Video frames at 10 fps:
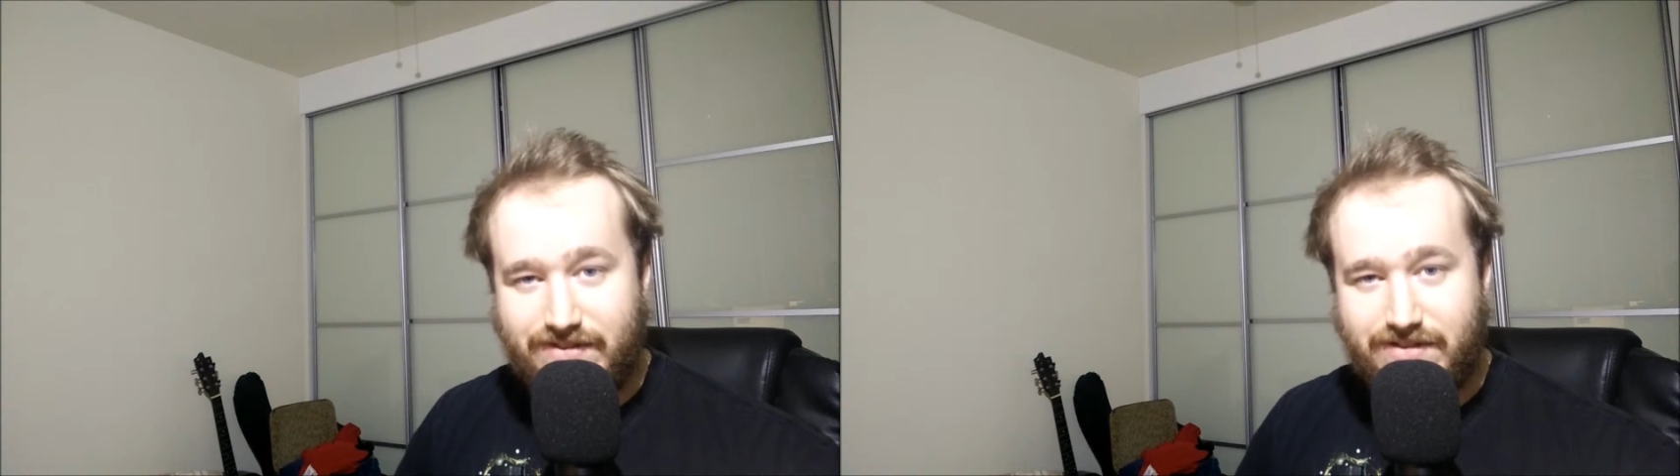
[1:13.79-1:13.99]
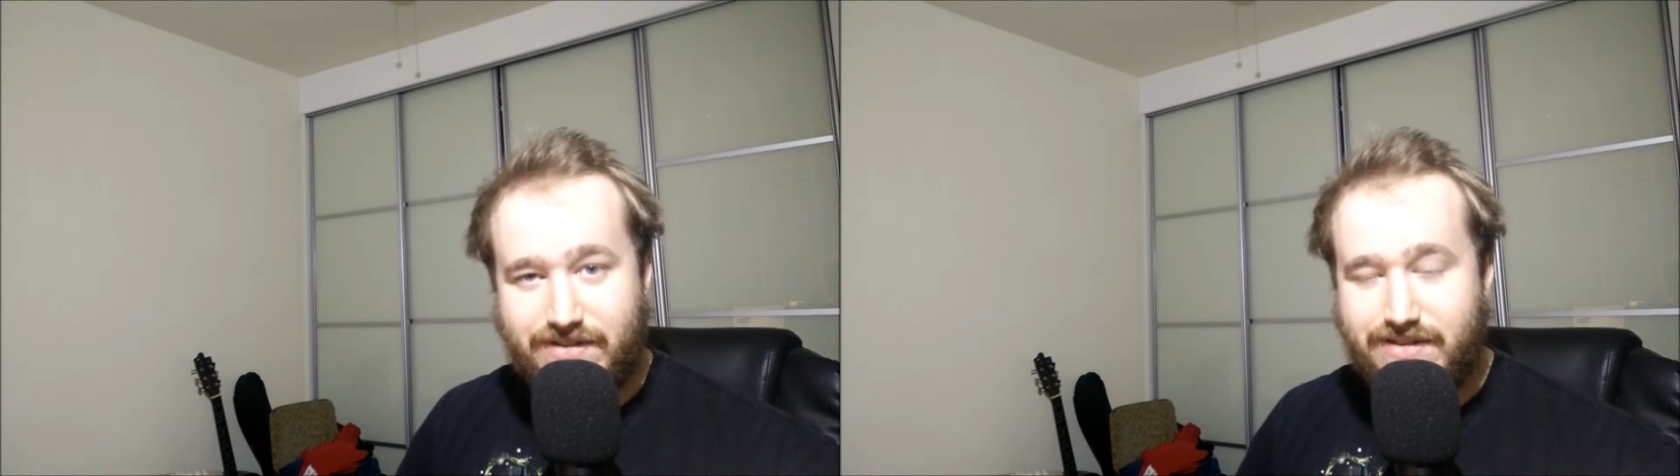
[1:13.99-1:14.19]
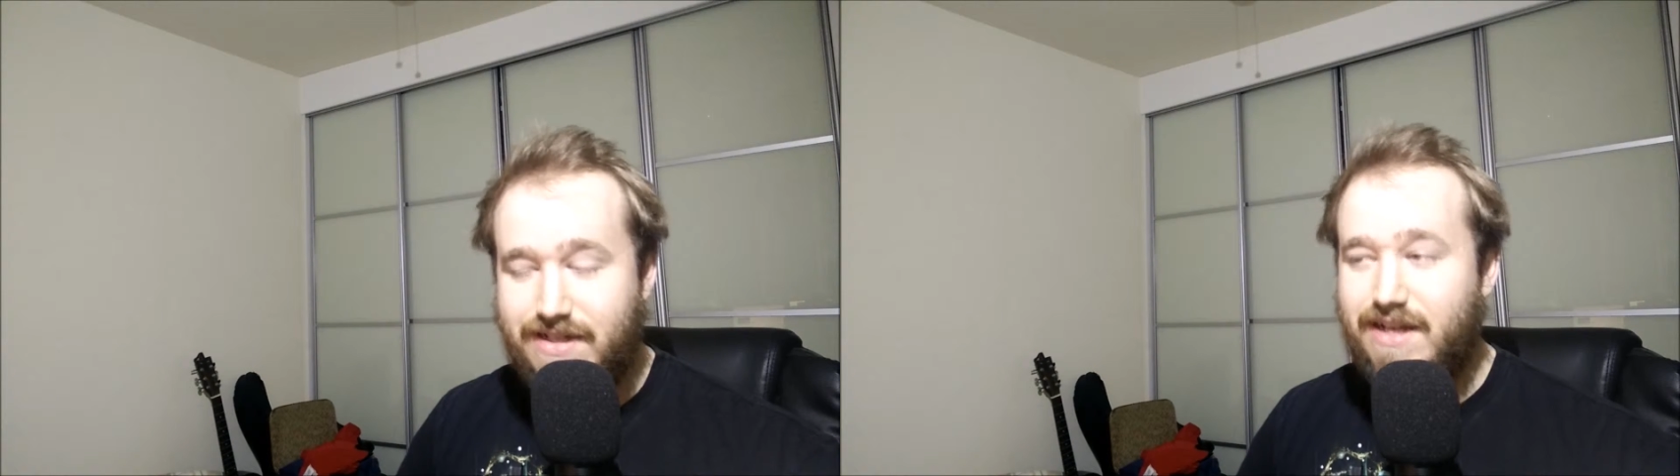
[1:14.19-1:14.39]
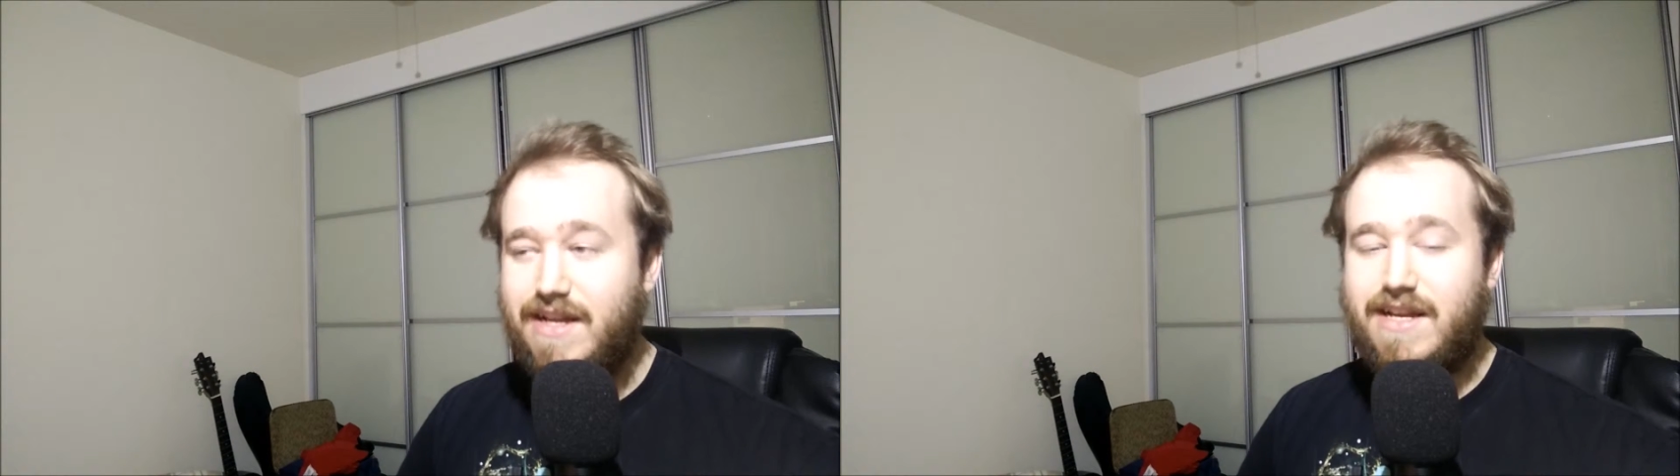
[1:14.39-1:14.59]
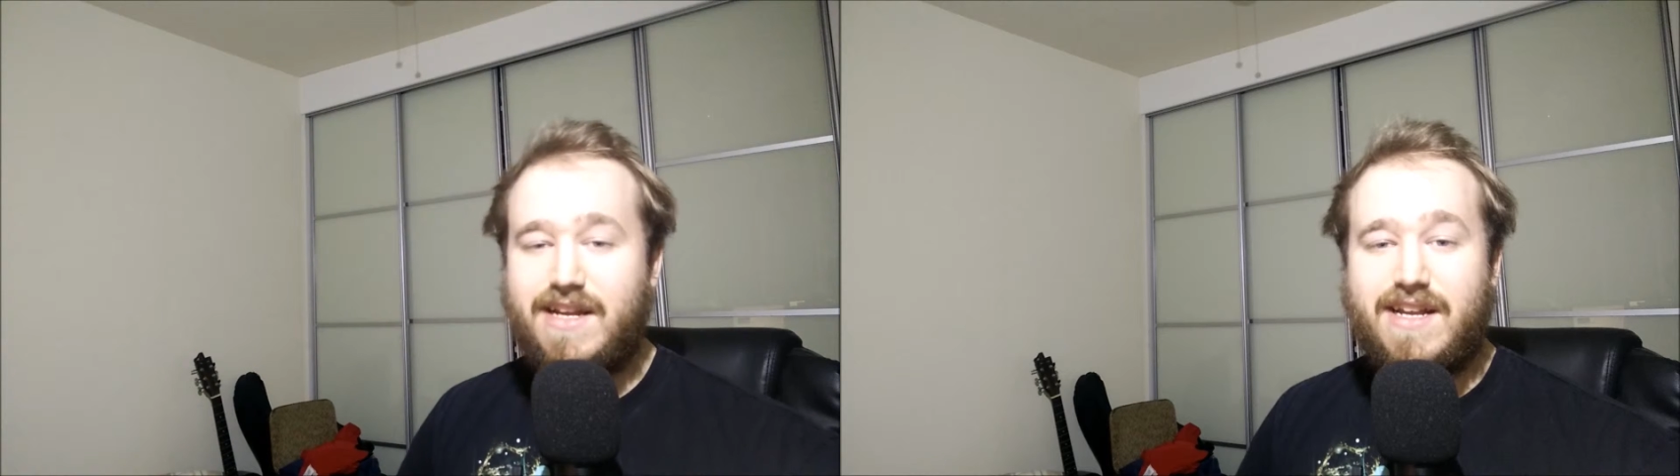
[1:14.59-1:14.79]
levels.
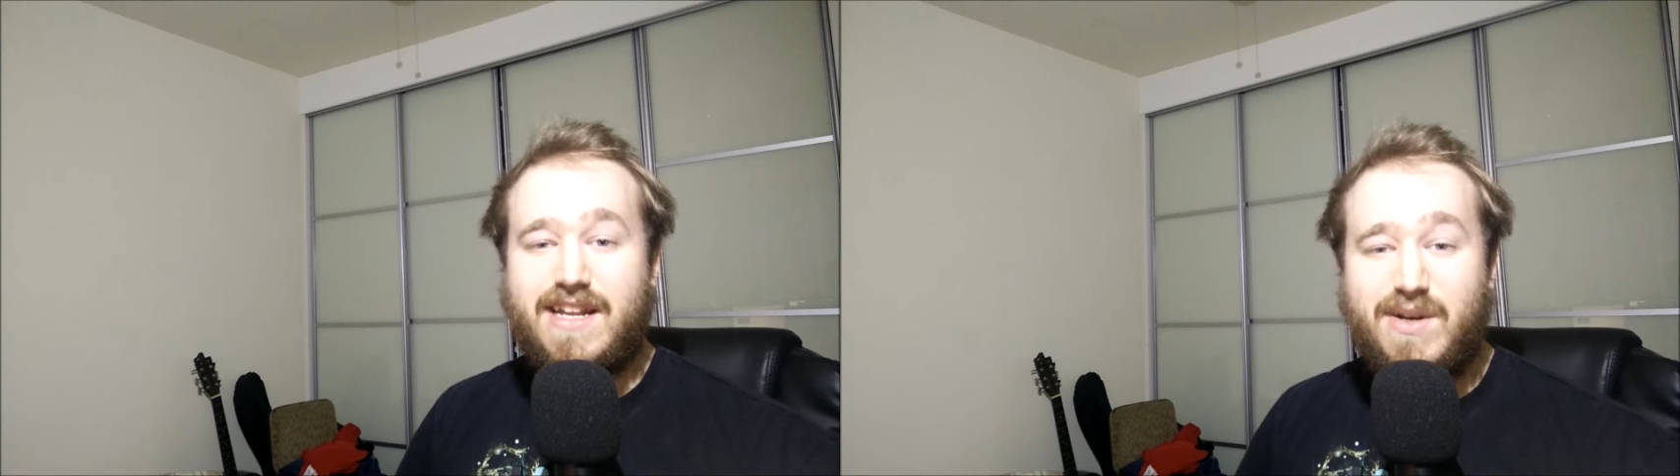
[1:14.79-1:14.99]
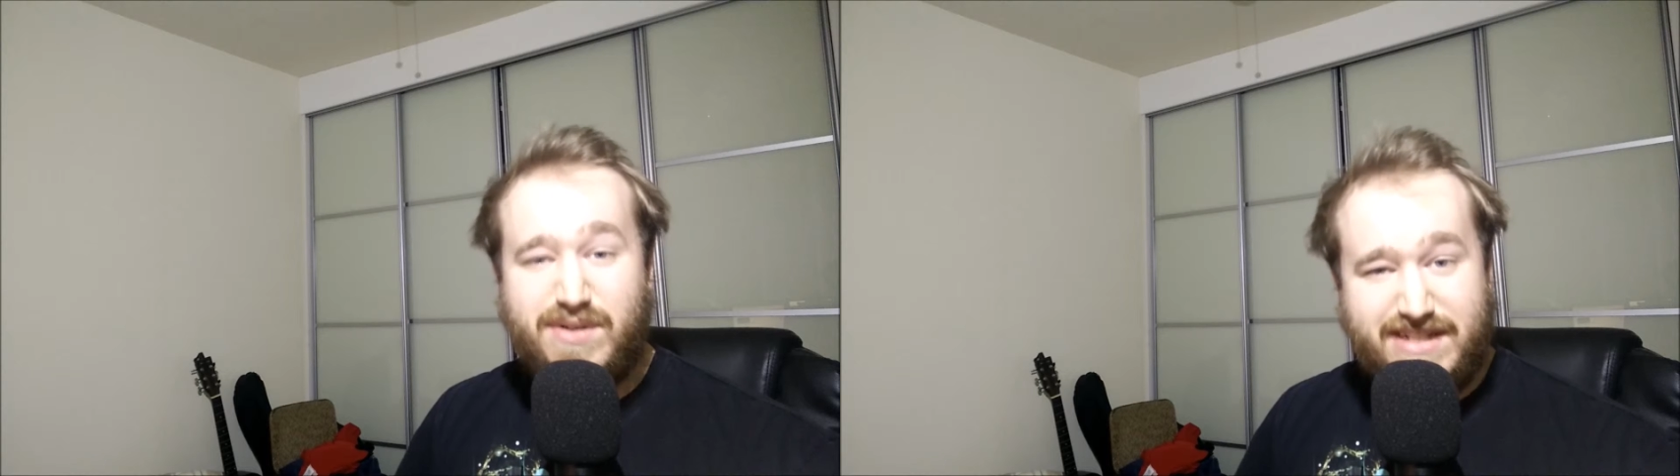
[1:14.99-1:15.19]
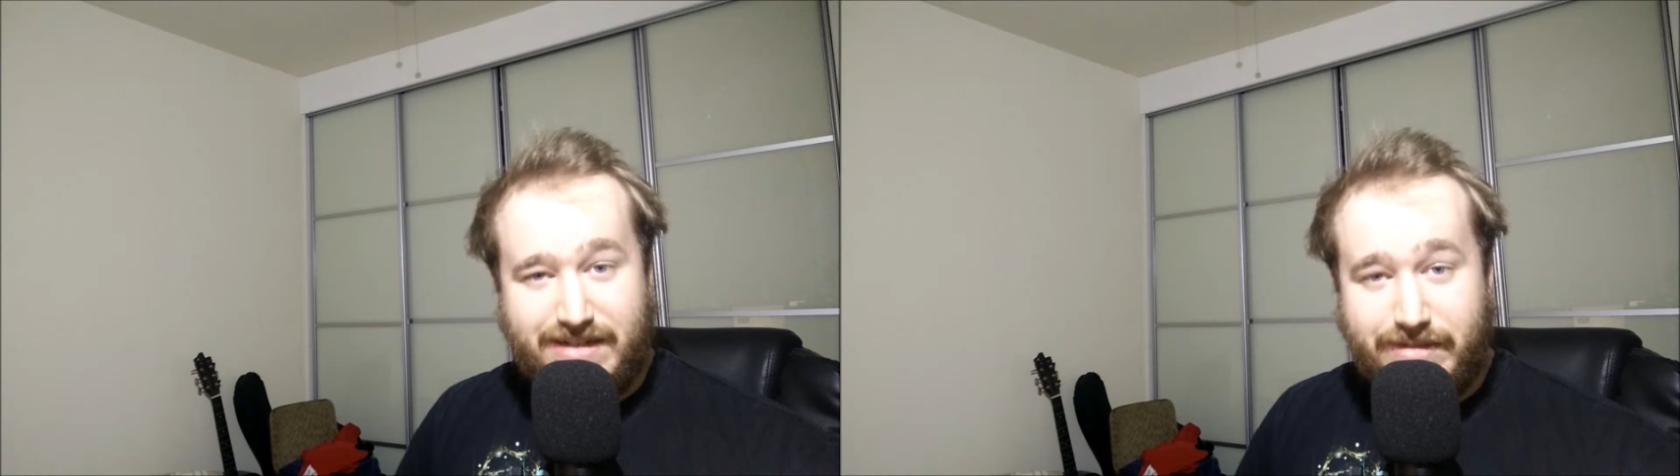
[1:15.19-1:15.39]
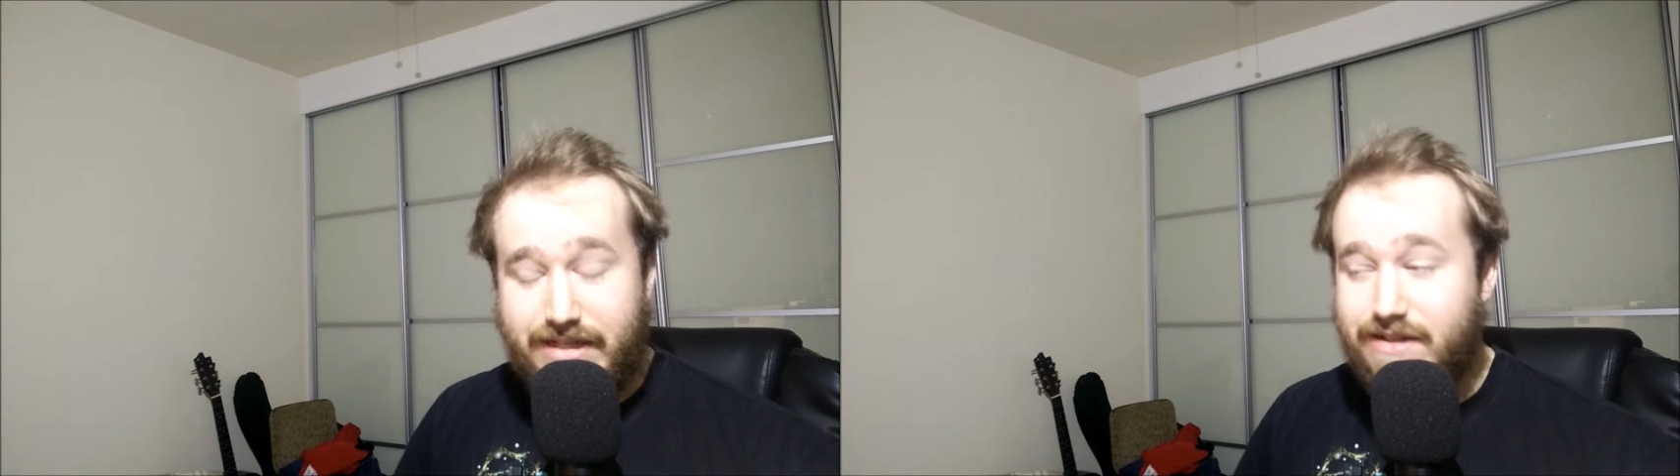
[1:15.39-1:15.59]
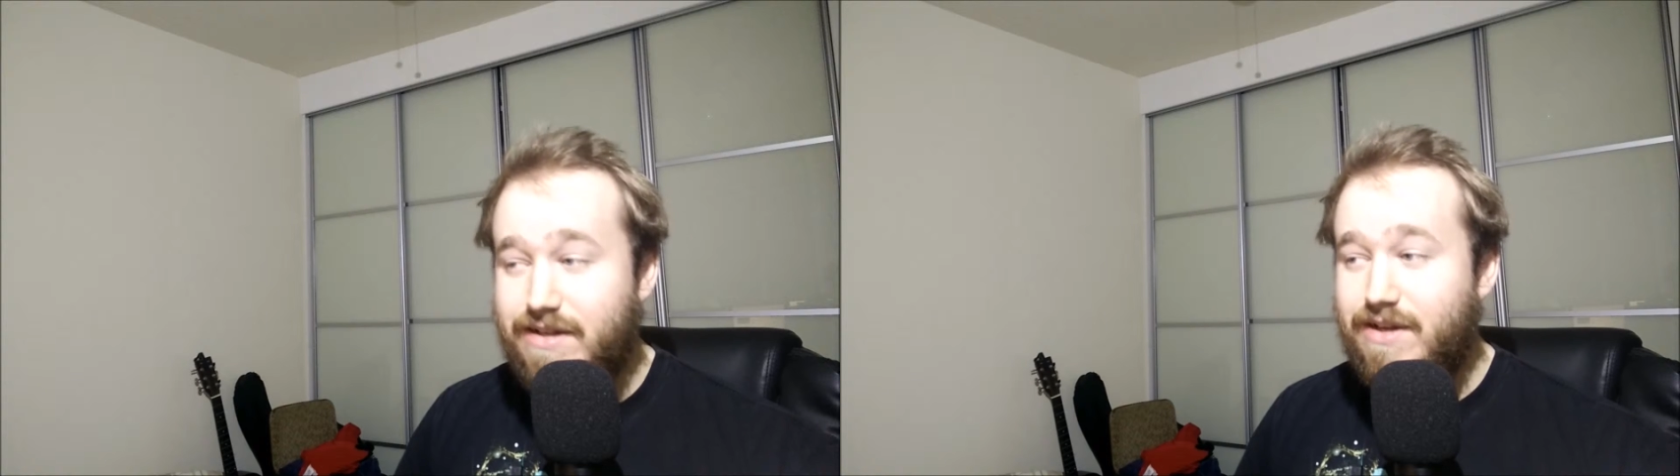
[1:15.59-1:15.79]
Now, what does
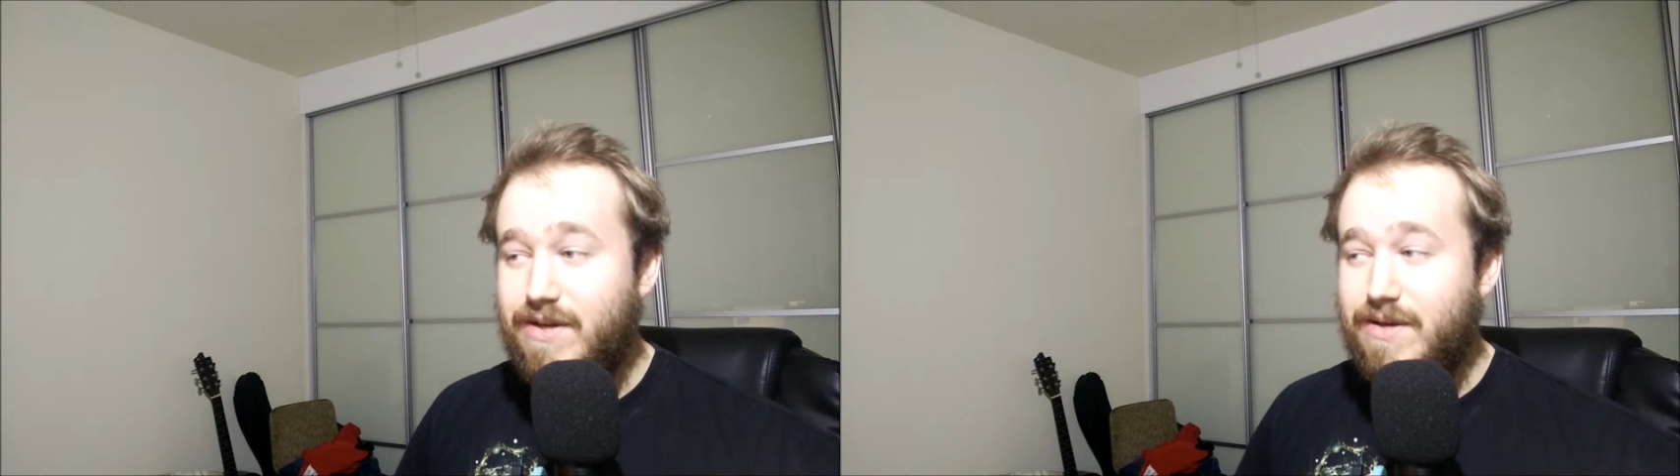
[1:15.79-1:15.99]
that mean?